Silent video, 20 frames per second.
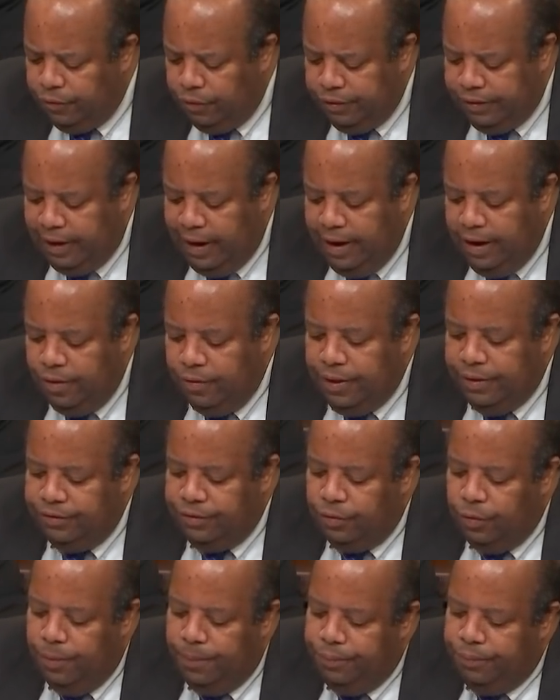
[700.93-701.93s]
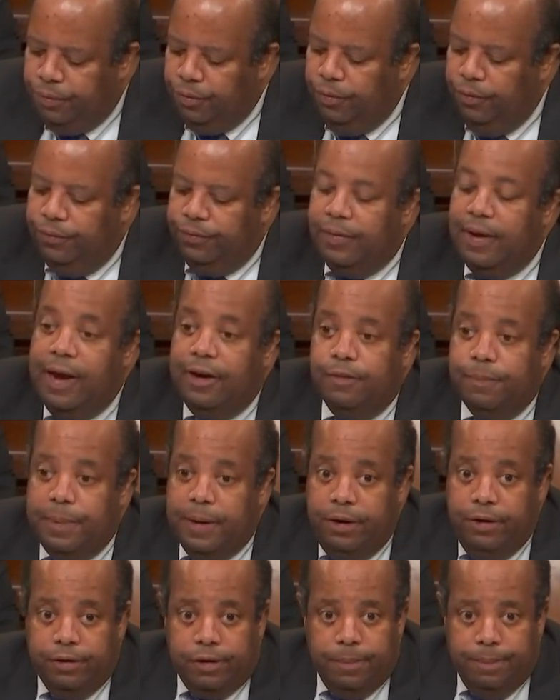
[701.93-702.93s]
for the IRS to improve
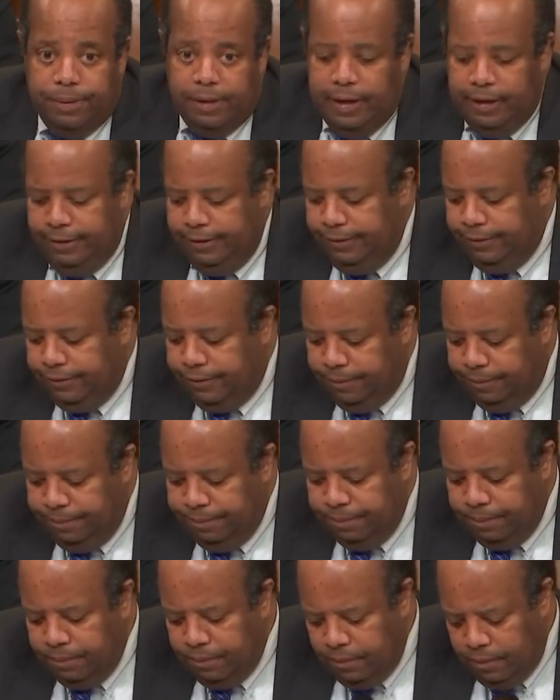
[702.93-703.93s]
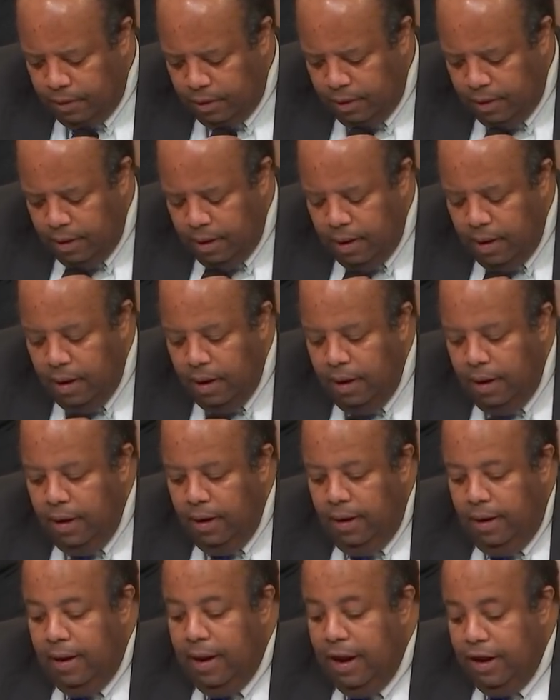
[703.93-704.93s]
taxpayer compliance.
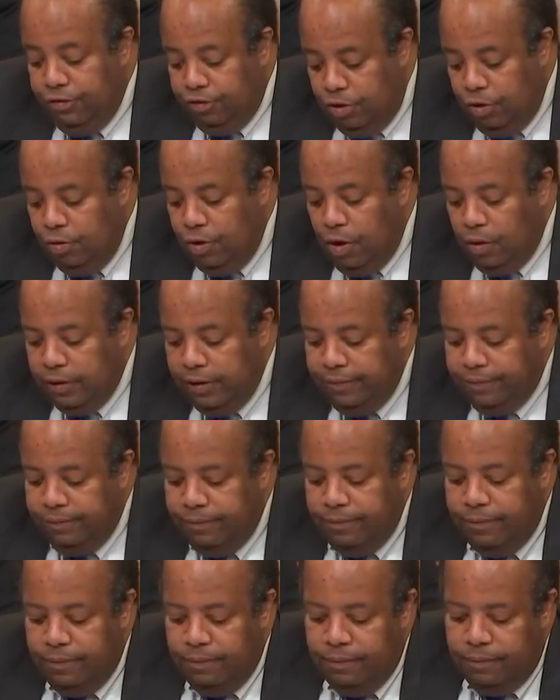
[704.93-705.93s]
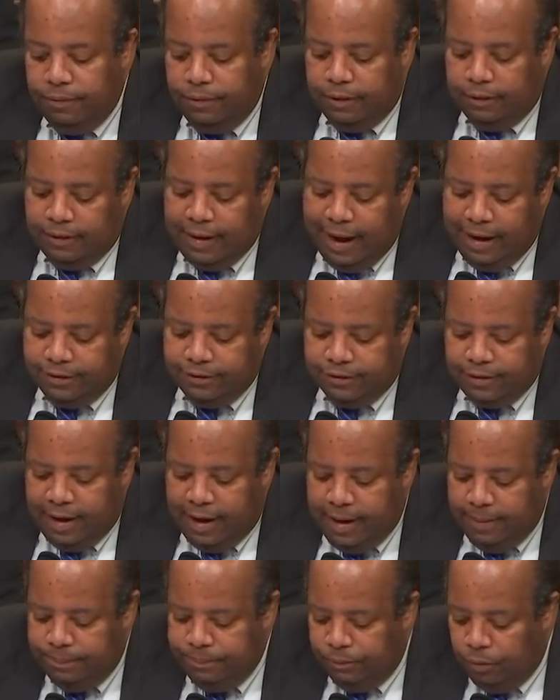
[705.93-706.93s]
As you noted, the tax
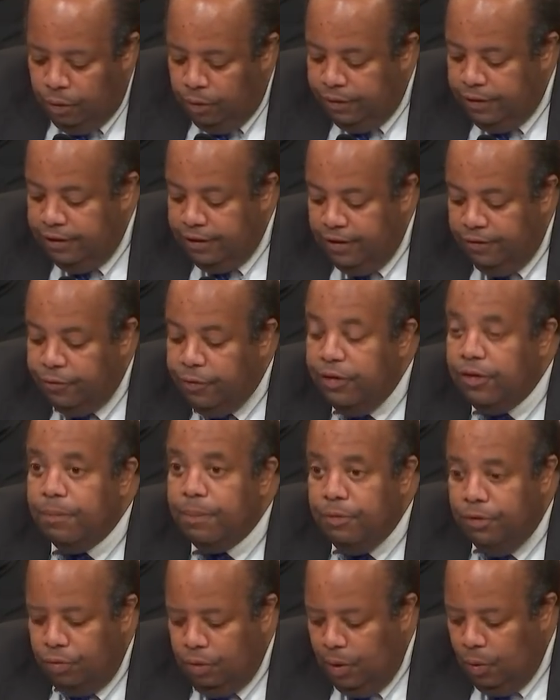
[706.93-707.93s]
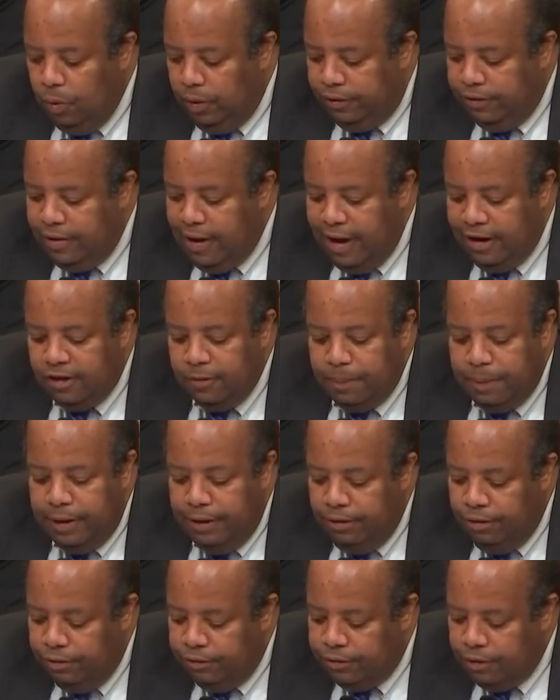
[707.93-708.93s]
gap, or the difference between what
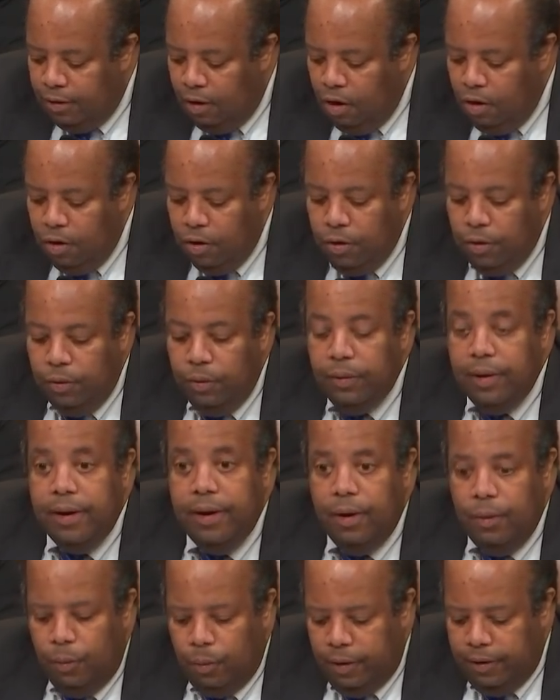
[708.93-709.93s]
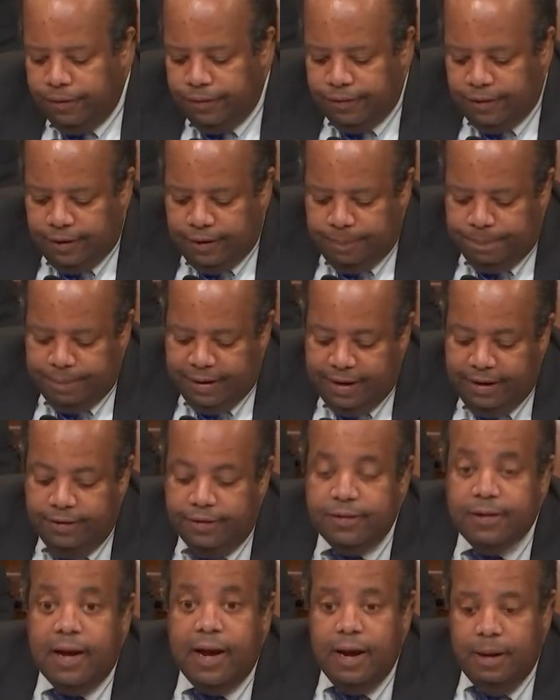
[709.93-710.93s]
taxpayers owe and what they
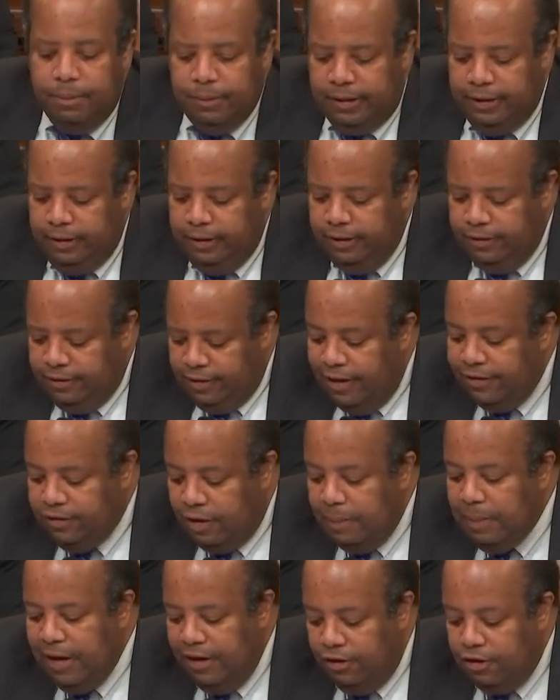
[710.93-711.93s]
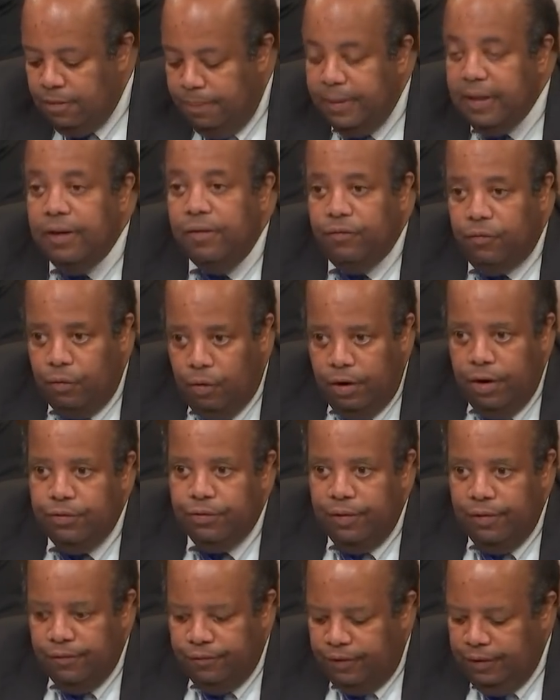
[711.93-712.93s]
pay timely, is estimated to be
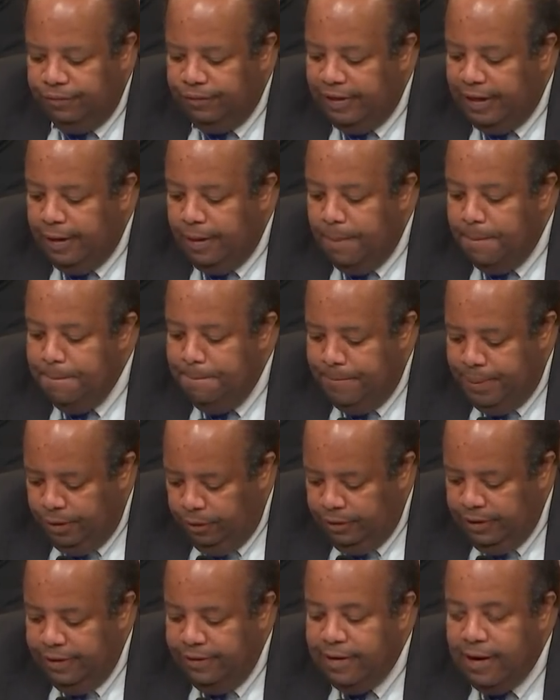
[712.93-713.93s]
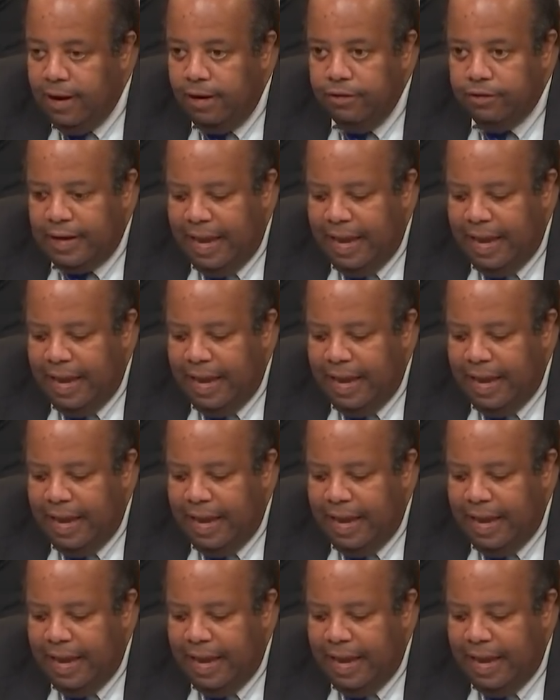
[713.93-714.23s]
$458 billion